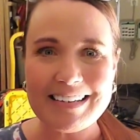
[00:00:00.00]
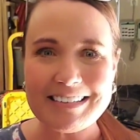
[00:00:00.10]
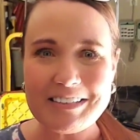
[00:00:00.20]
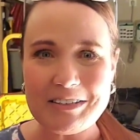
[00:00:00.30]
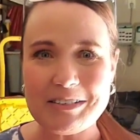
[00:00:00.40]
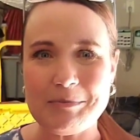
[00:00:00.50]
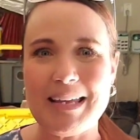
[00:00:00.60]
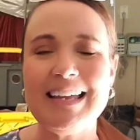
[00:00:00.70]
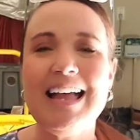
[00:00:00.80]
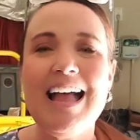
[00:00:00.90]
excuse
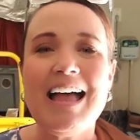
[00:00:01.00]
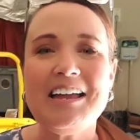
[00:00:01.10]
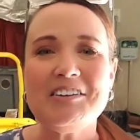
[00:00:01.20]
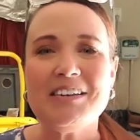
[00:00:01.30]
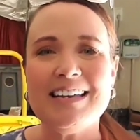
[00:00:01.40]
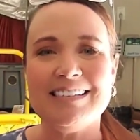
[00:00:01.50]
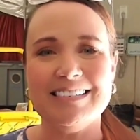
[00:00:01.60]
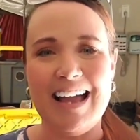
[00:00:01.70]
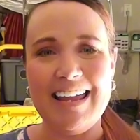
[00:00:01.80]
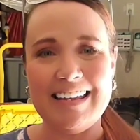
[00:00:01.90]
me, and you hit a
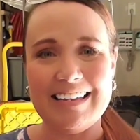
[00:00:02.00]
like.